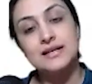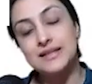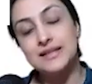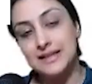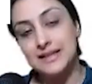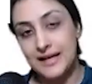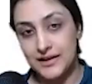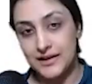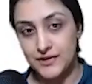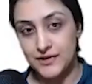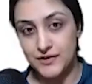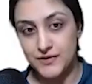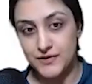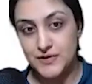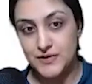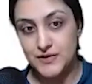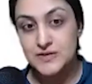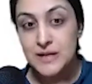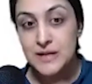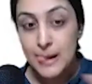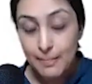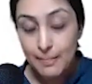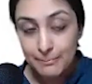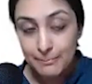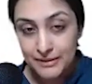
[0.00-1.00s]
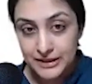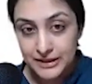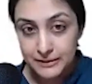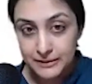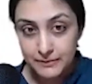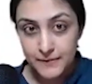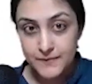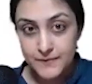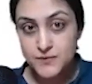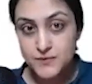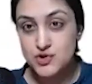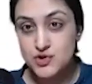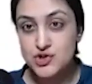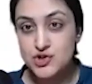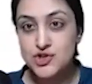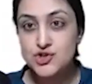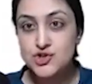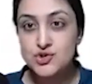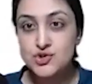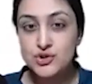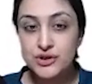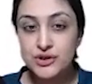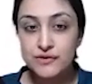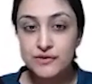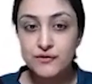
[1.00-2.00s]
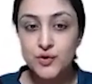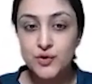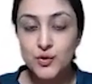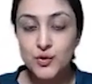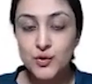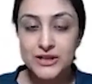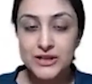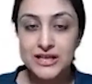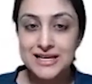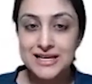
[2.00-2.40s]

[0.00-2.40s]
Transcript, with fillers: the error is minimum. So just to give you an